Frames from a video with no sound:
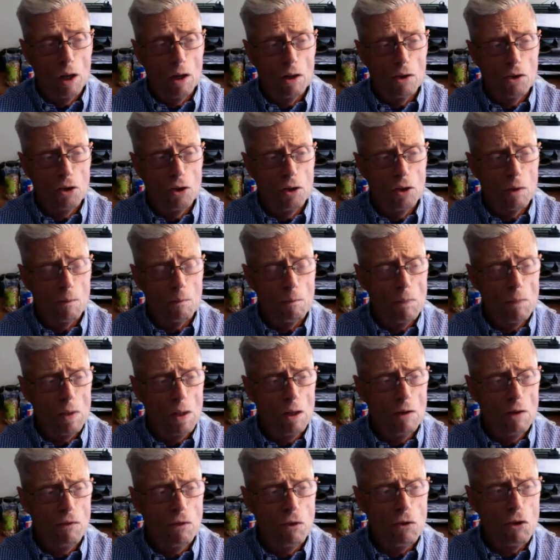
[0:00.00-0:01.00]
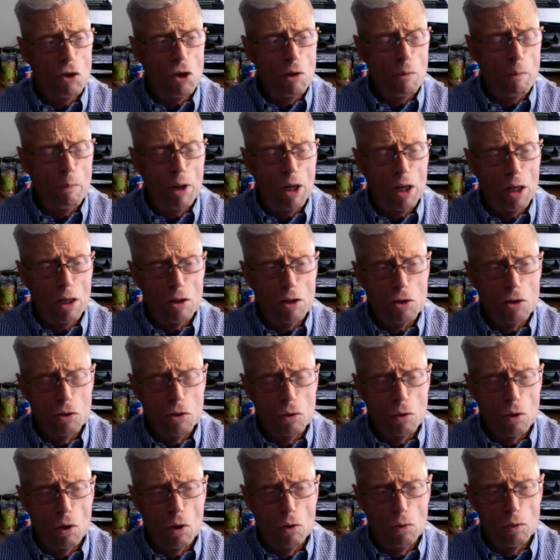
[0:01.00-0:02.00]
I think if you think back to
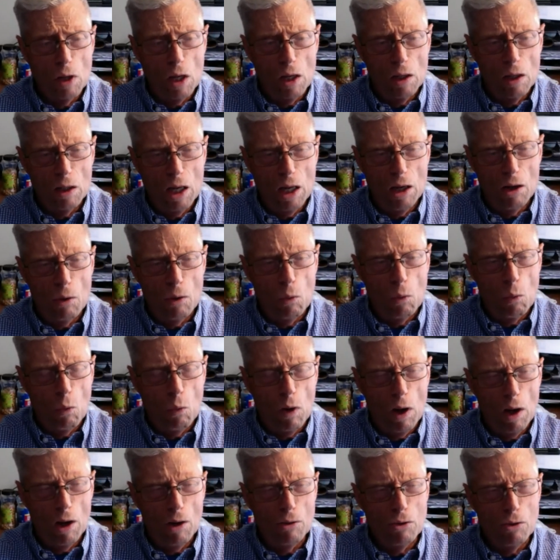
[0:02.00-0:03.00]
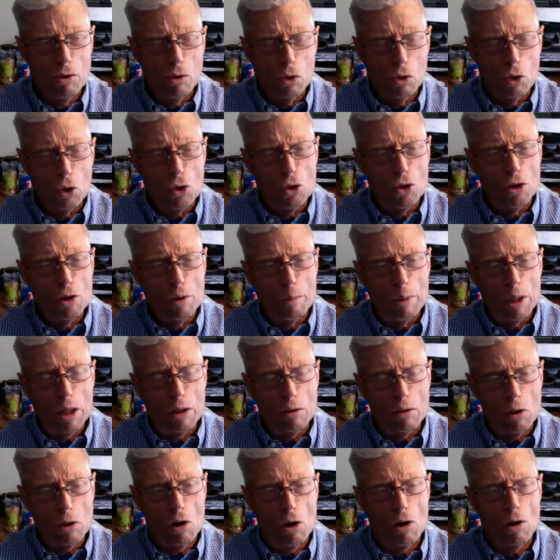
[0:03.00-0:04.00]
your own, how you learned
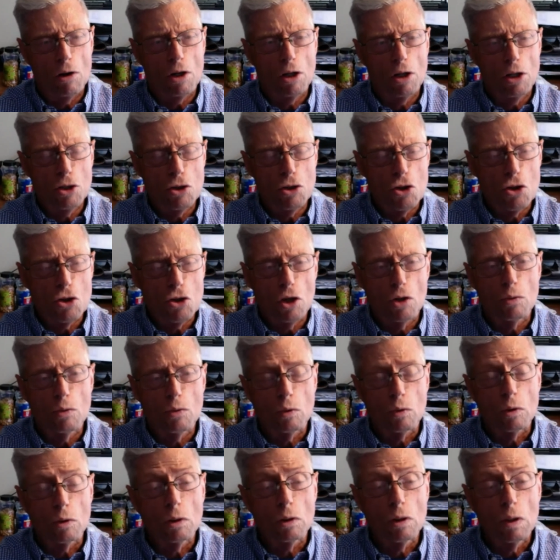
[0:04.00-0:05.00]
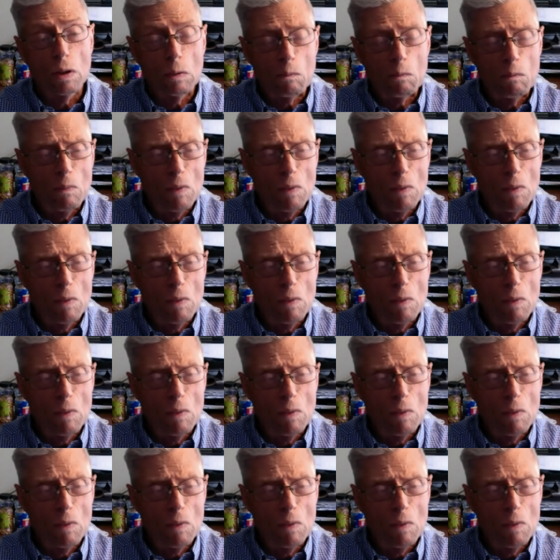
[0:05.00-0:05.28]
about art in general,